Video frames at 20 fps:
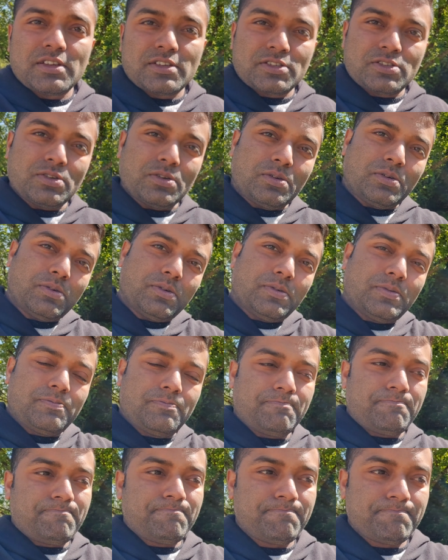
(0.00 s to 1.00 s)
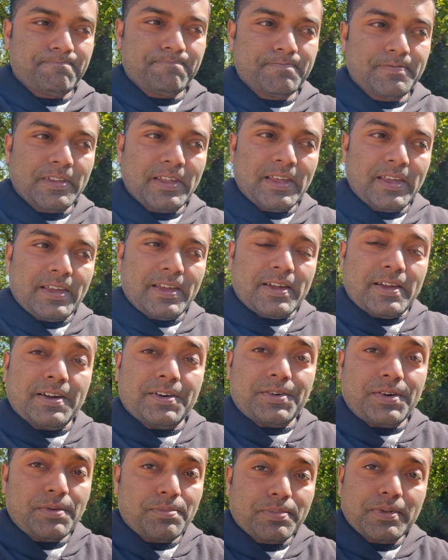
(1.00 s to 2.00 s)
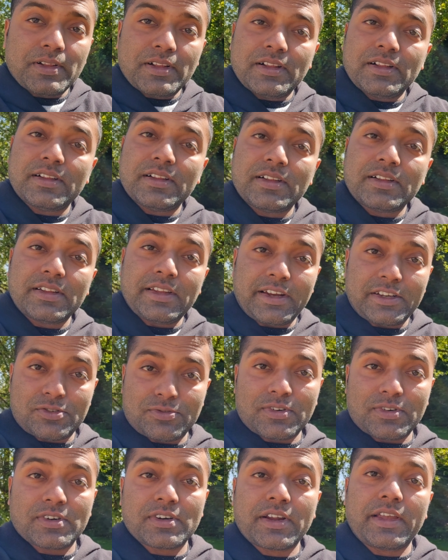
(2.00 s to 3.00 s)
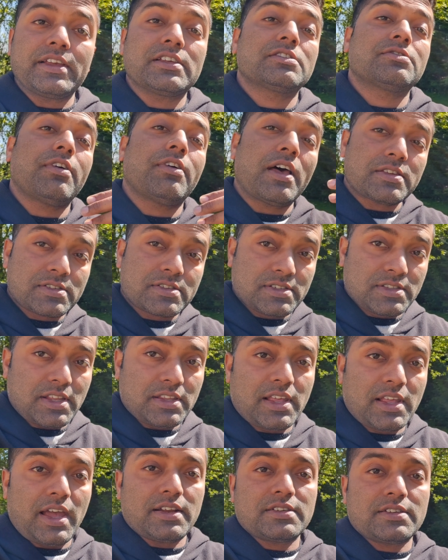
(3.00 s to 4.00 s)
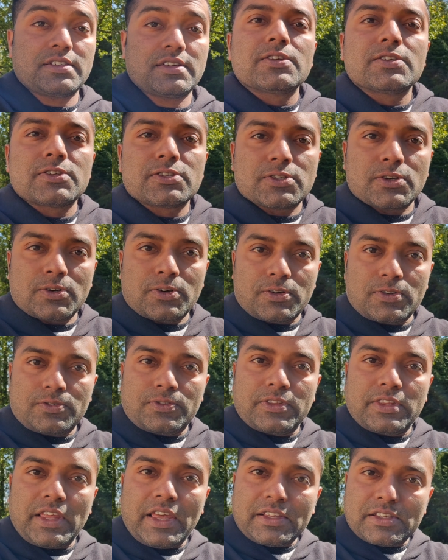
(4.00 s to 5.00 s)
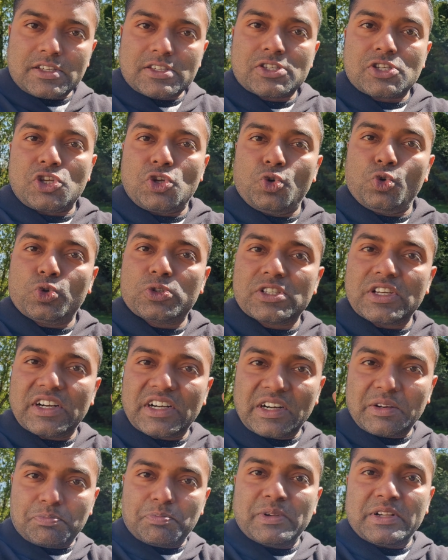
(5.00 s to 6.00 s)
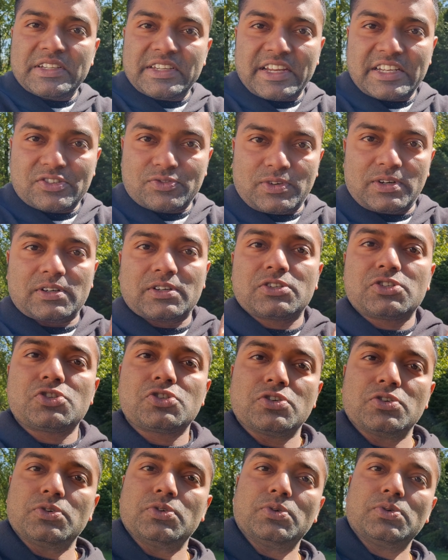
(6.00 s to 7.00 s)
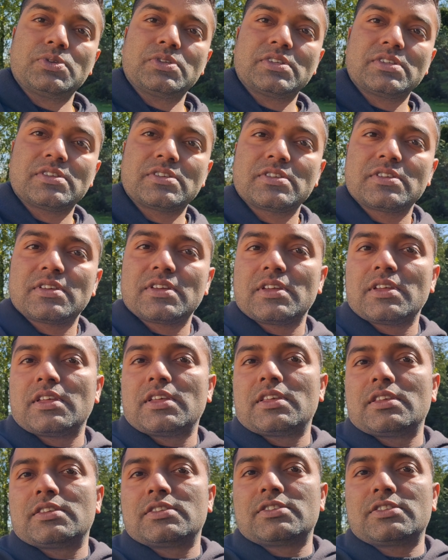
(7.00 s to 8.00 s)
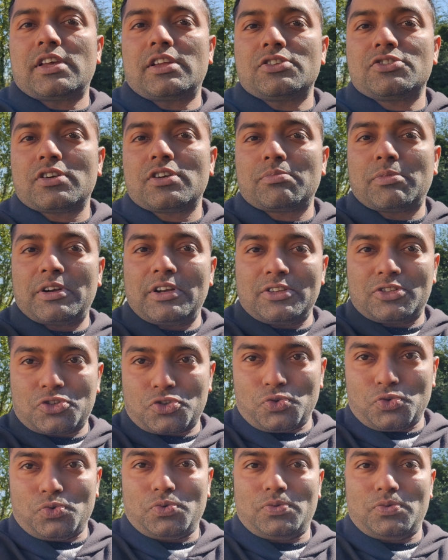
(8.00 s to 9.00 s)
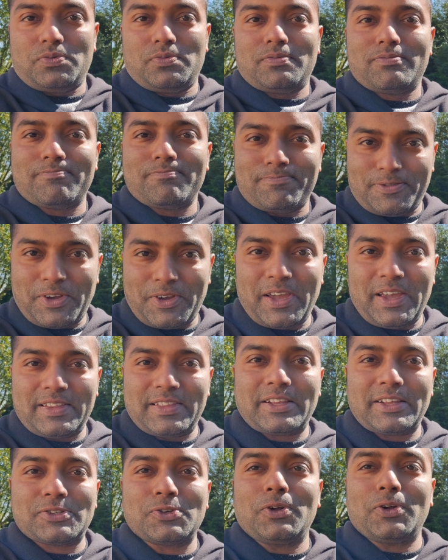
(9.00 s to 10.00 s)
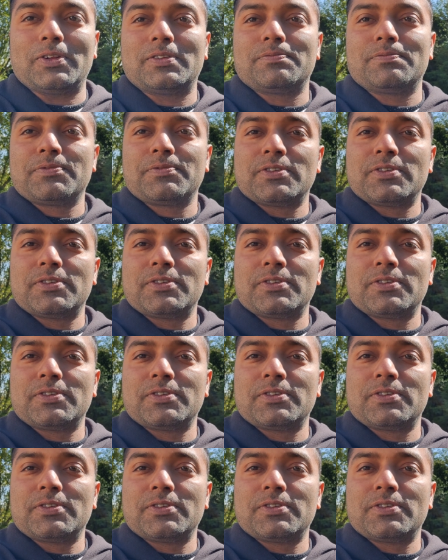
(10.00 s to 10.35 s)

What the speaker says: So a Ripple network is faster than that. So they just use a Ripple network to send your money through. Okay, that's all.